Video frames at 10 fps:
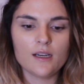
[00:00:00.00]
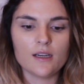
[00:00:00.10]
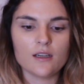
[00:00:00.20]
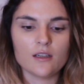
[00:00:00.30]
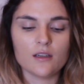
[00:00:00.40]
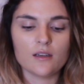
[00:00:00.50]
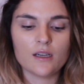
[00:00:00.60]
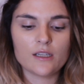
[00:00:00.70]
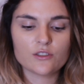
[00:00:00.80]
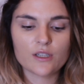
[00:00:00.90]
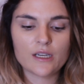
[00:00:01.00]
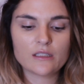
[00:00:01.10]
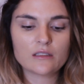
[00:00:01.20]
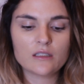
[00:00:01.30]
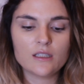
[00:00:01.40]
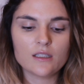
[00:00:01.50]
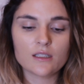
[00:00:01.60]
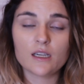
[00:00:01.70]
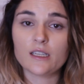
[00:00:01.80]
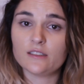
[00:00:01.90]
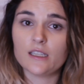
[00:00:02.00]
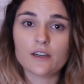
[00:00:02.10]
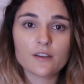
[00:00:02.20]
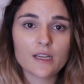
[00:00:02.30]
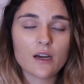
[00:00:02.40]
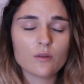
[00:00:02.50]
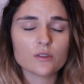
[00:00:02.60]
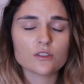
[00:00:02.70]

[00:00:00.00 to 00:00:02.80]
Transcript: I tried cutting dairy out,